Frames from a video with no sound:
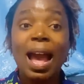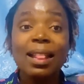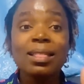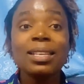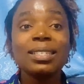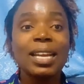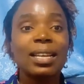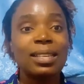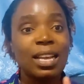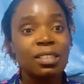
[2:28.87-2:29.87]
And this
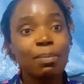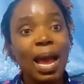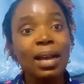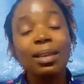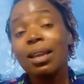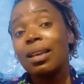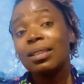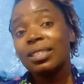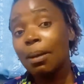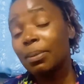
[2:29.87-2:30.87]
takes us back
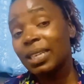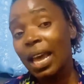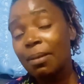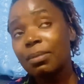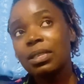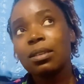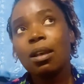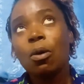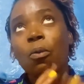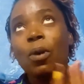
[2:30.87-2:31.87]
sometimes
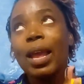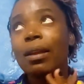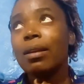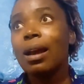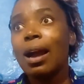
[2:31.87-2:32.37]
when